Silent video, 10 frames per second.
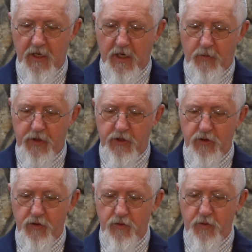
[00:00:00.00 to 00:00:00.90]
And we
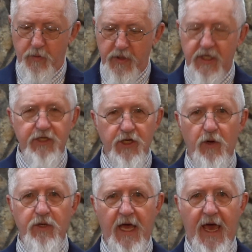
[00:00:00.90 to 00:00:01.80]
do, we really
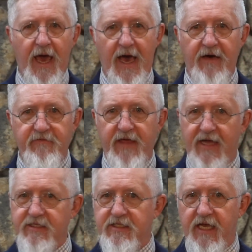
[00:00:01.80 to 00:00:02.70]
don't have
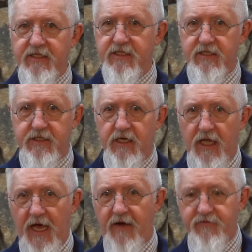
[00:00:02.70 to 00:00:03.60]
that sense
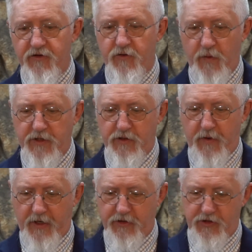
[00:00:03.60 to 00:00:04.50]
until after the
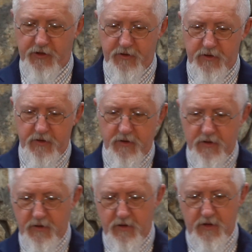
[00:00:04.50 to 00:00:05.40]
resurrection
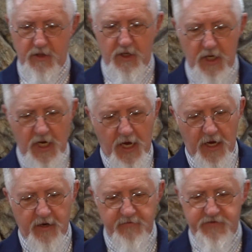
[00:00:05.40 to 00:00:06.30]

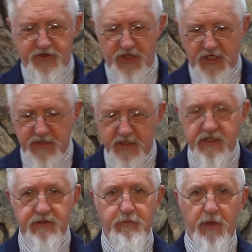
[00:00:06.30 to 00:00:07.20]
of
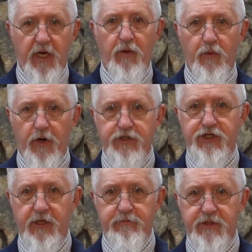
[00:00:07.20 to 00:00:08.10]
Jesus being
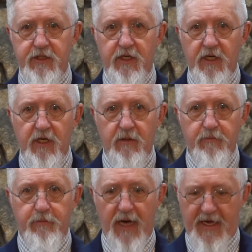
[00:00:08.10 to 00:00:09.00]
worshiped
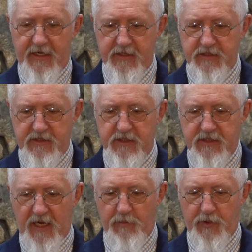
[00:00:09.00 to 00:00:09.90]
by his
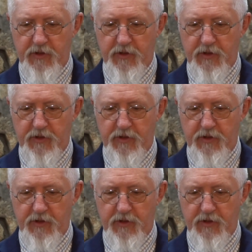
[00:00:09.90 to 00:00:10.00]
disciples.